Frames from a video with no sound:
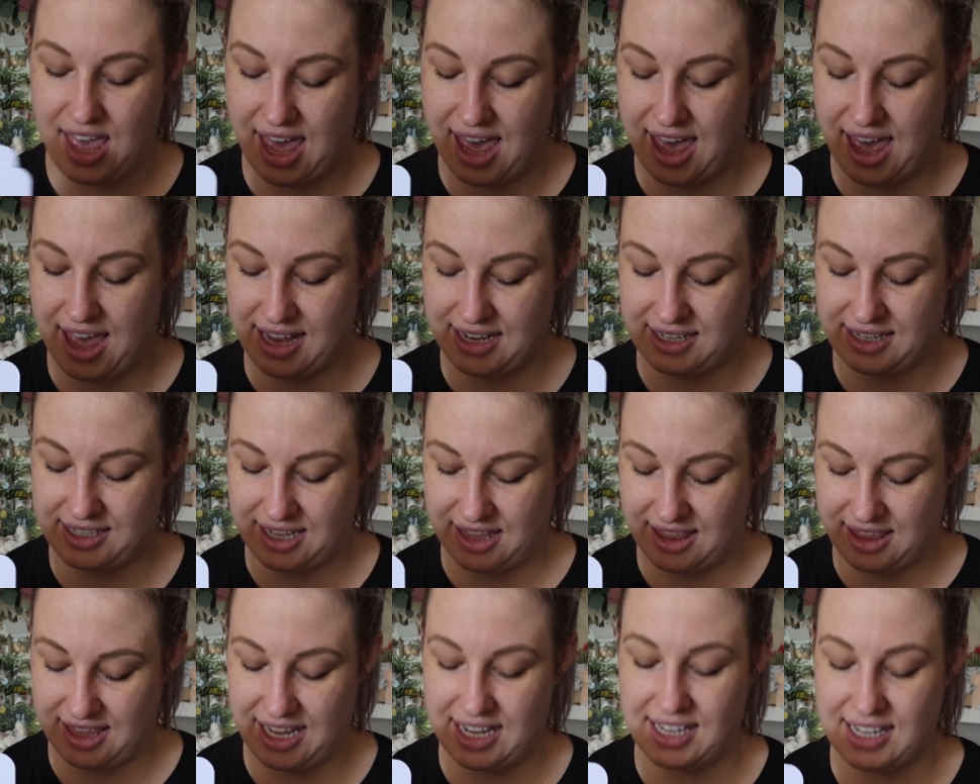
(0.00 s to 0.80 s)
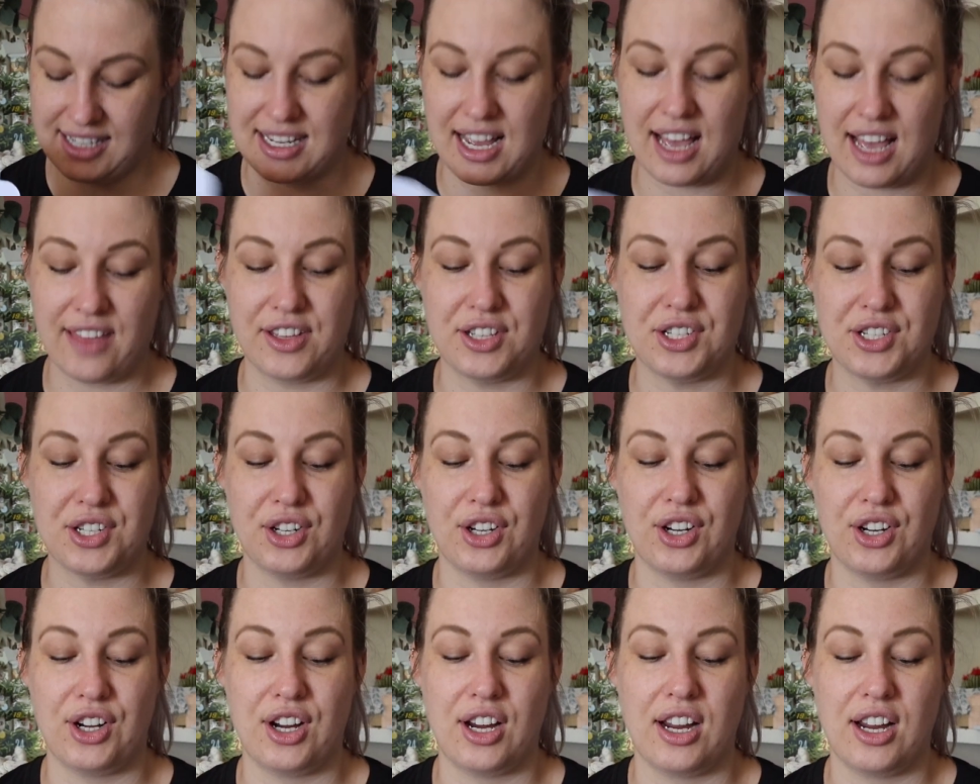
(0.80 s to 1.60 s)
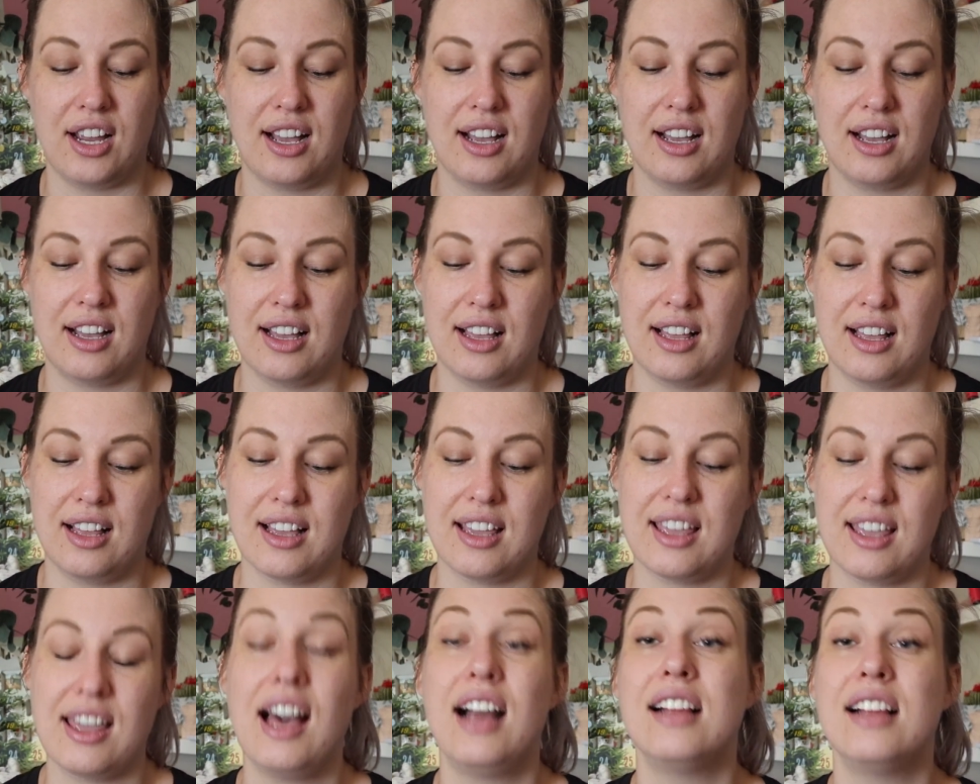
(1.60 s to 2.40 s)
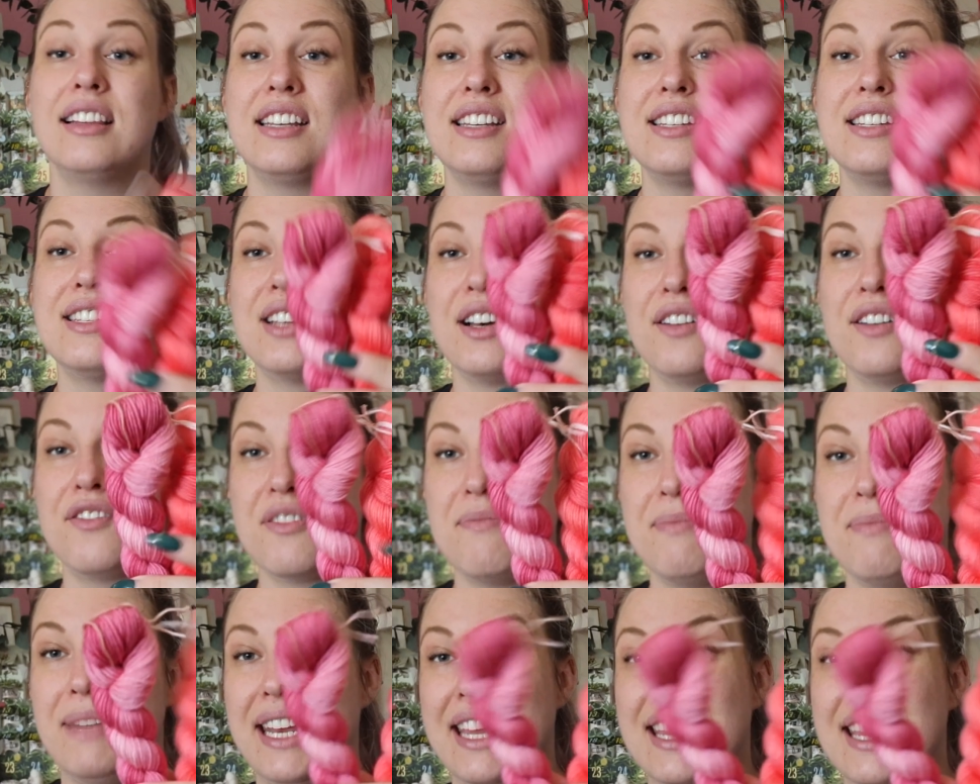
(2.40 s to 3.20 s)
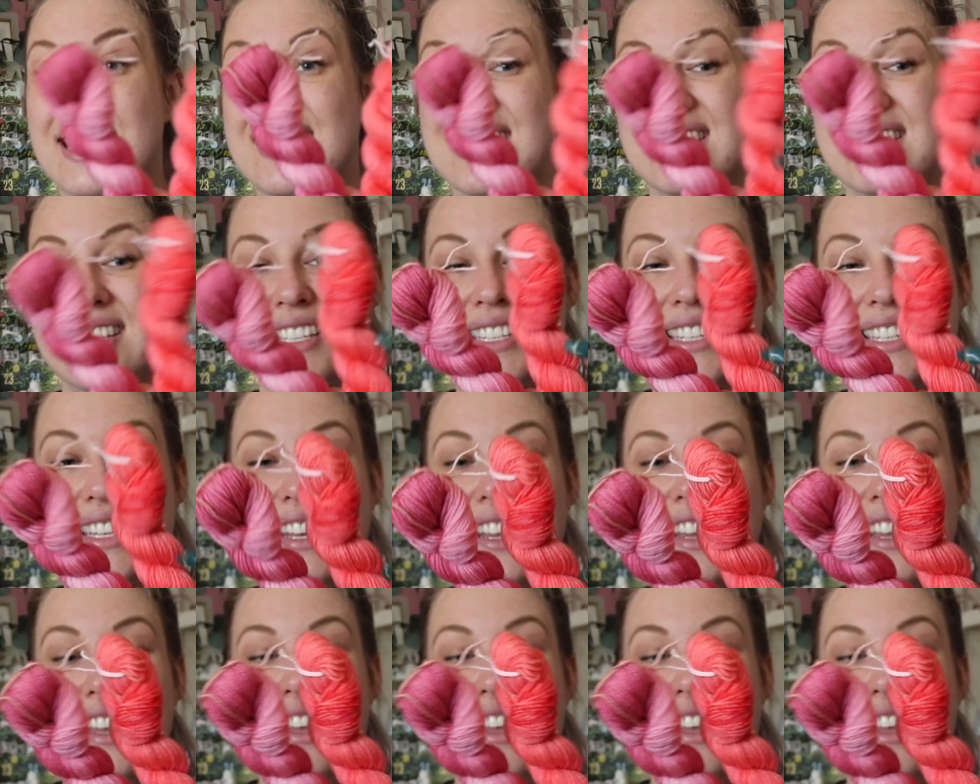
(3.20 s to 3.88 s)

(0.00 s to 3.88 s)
And these are the two colors of the minis.